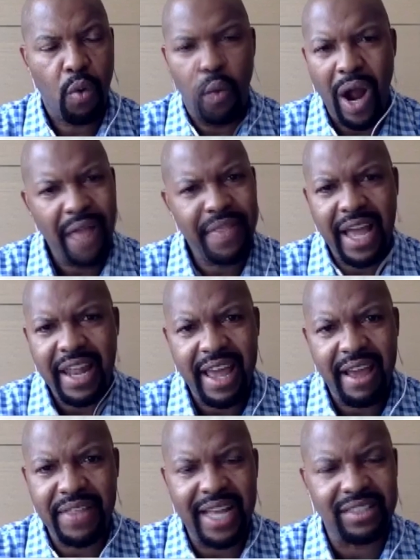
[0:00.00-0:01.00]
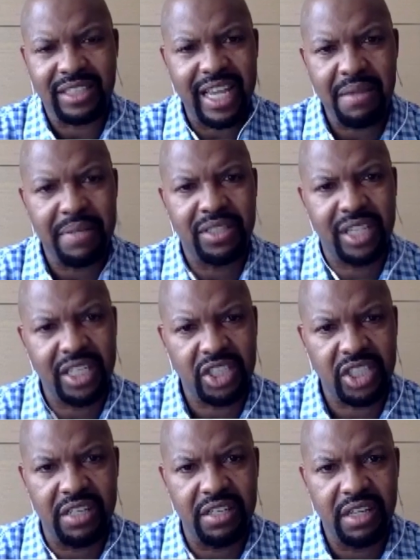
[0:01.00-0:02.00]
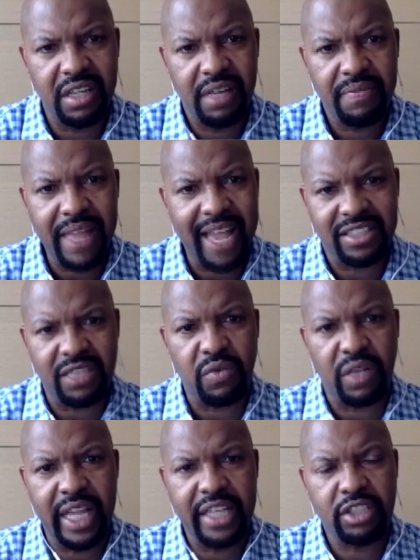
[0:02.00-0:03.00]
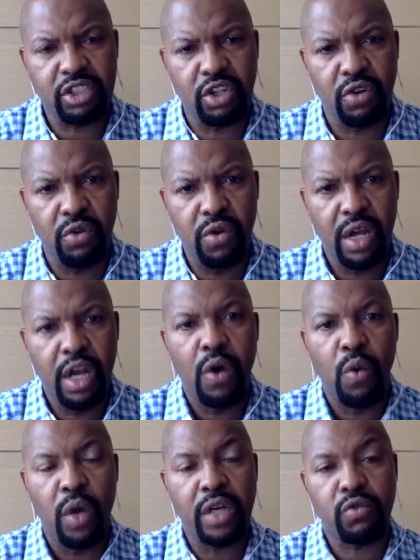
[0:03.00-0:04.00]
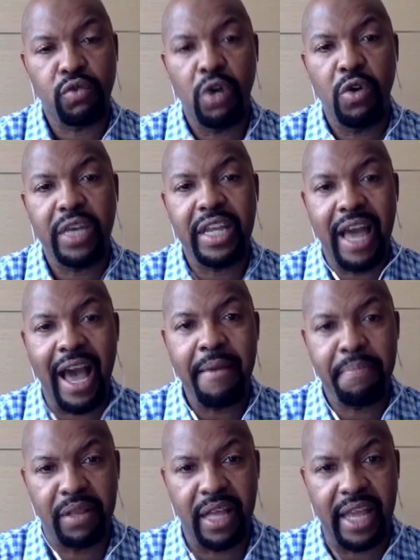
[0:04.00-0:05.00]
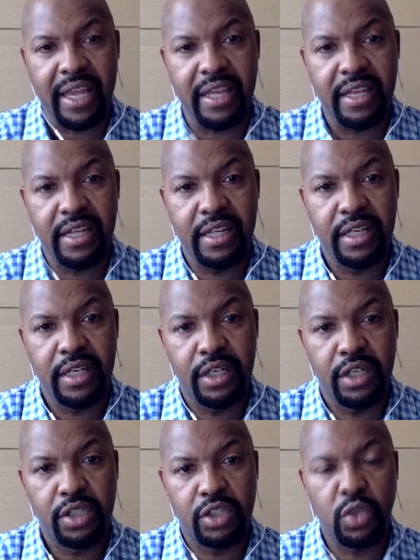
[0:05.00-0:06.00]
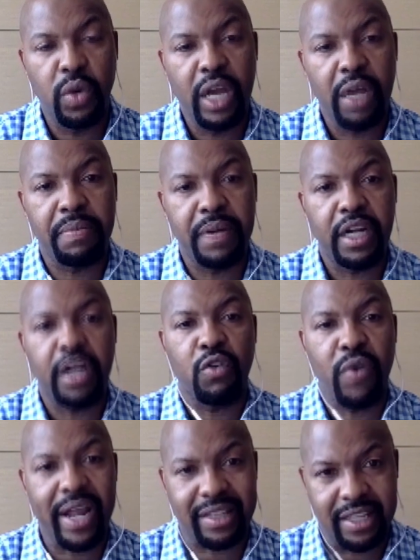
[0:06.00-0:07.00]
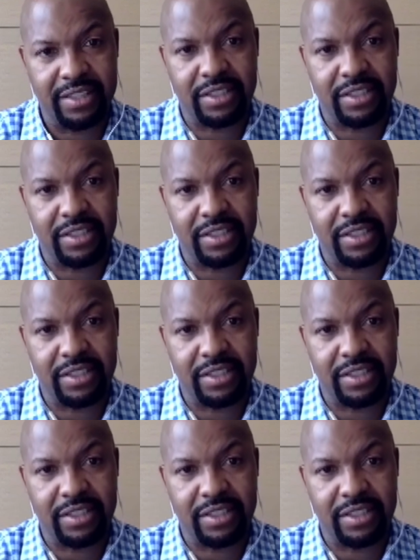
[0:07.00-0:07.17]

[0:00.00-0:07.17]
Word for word: why not have that same intention as it relates to what role can I play to help correct this?